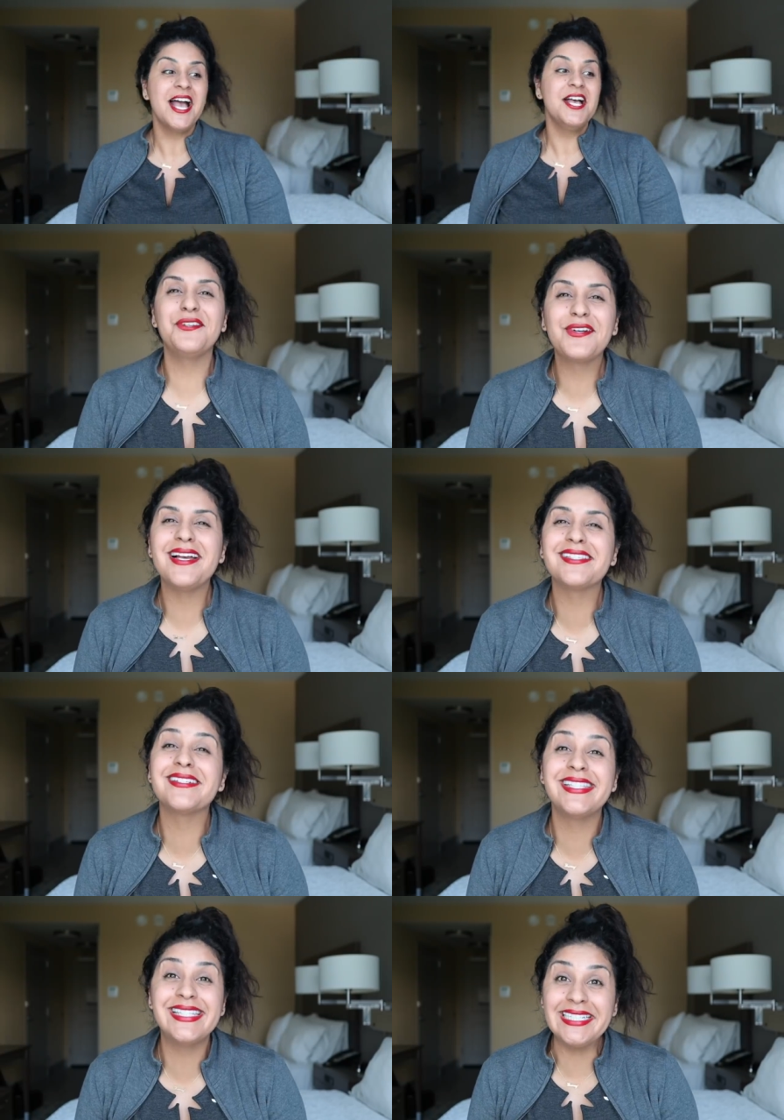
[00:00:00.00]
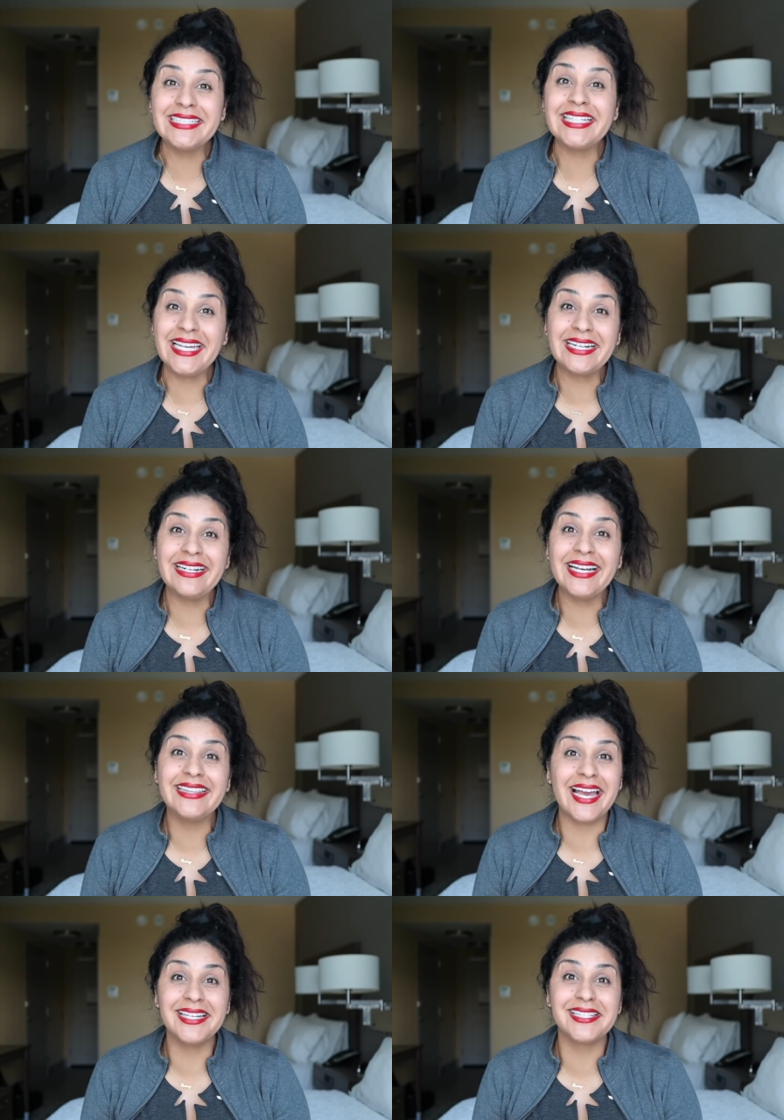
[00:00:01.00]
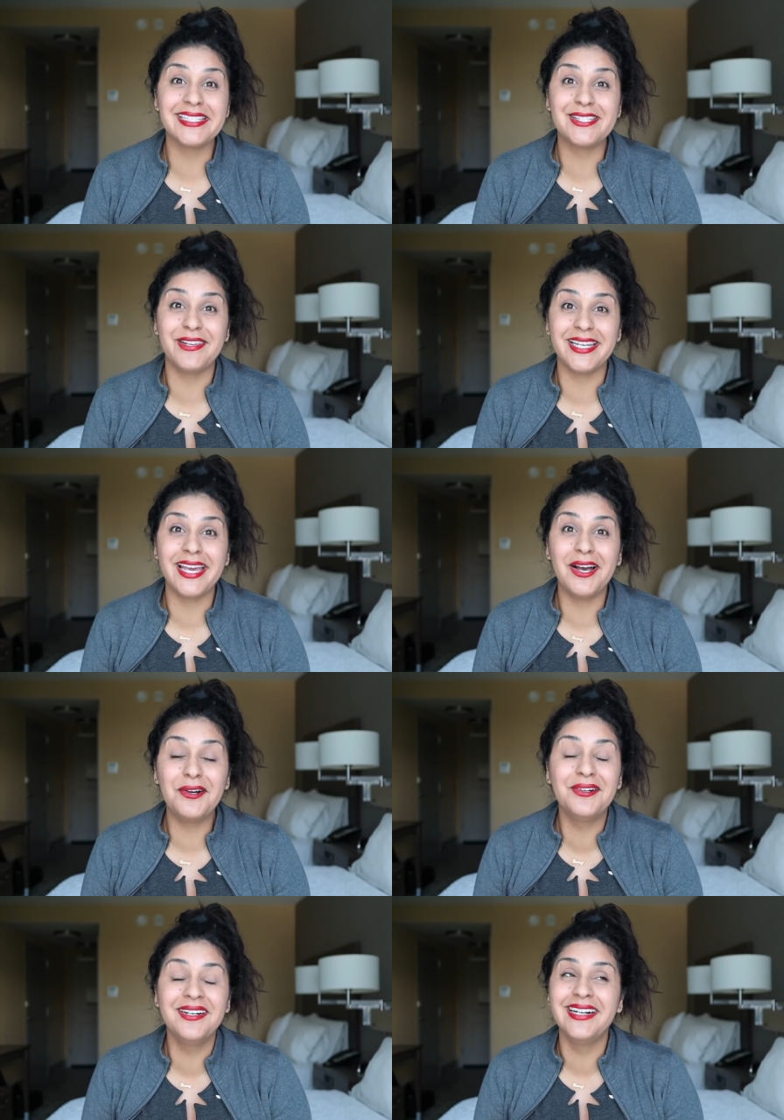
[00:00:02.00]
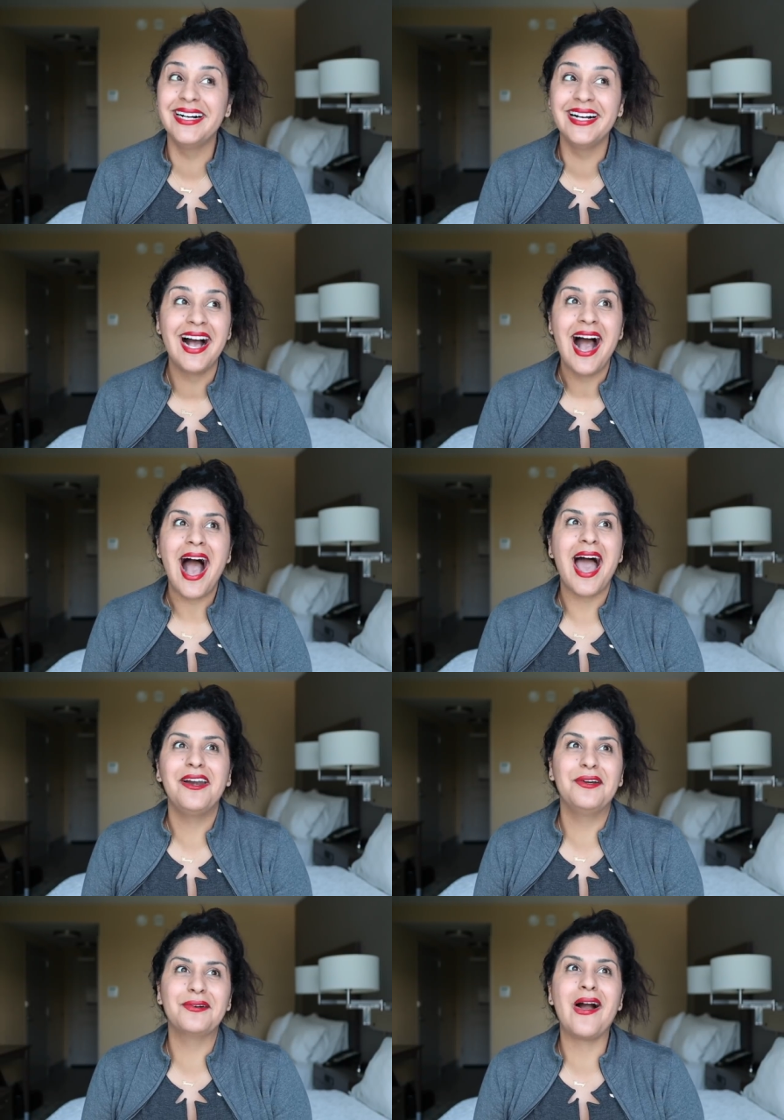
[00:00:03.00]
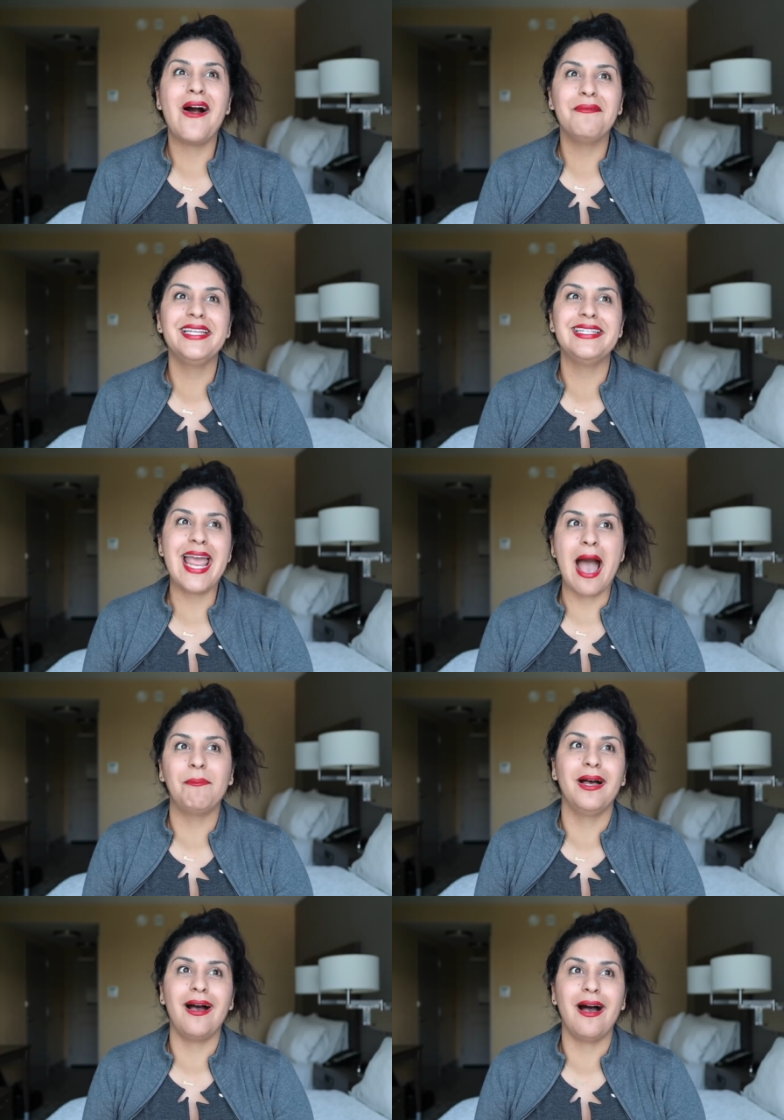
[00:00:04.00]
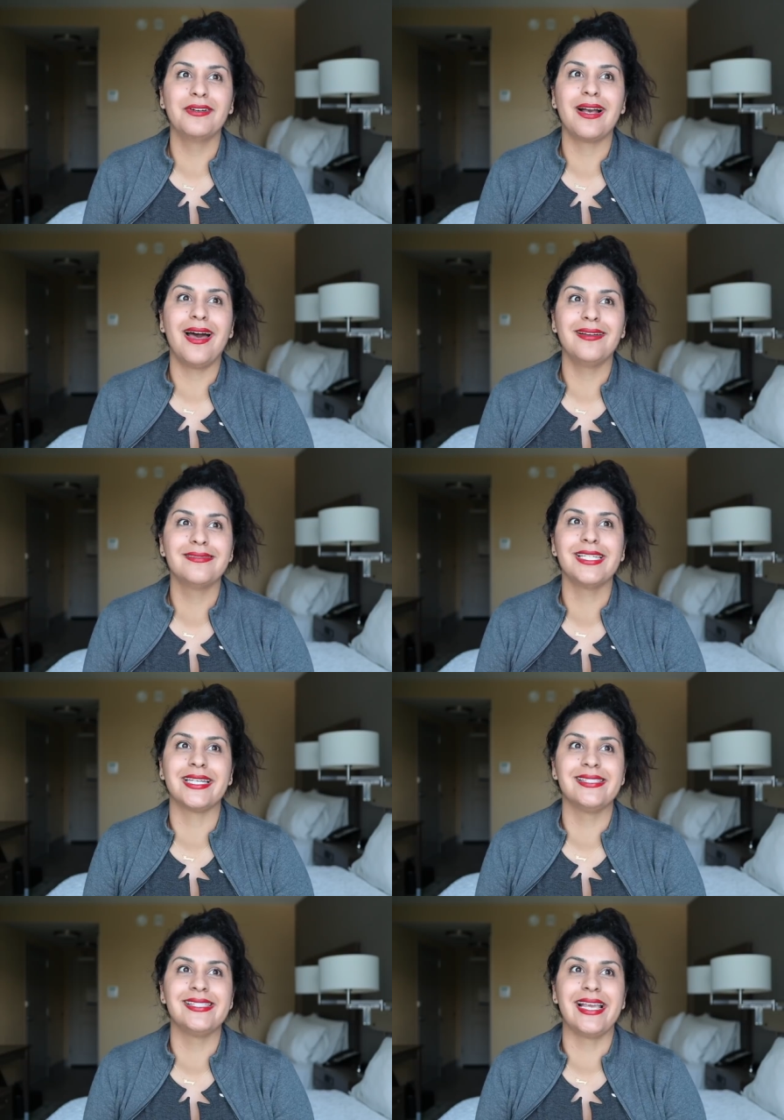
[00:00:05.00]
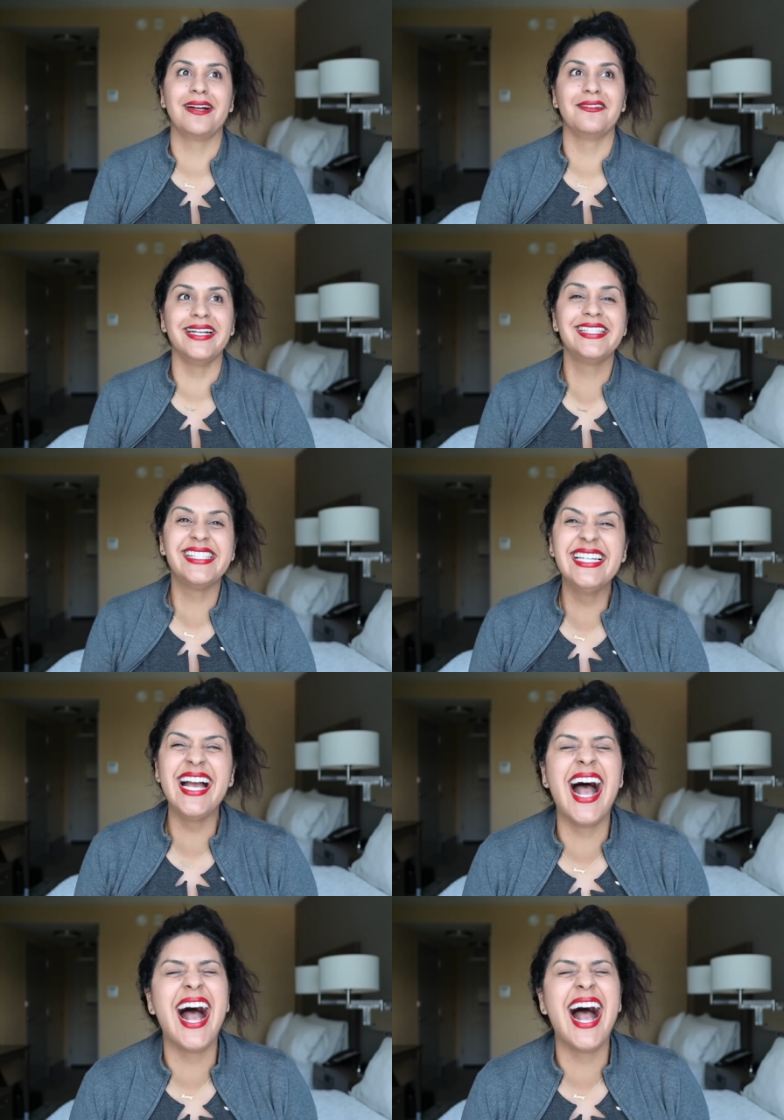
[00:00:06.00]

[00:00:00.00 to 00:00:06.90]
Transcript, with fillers: If you guys are still here at the end of this video, I don't know, comment Napa avocado chicken sandwich.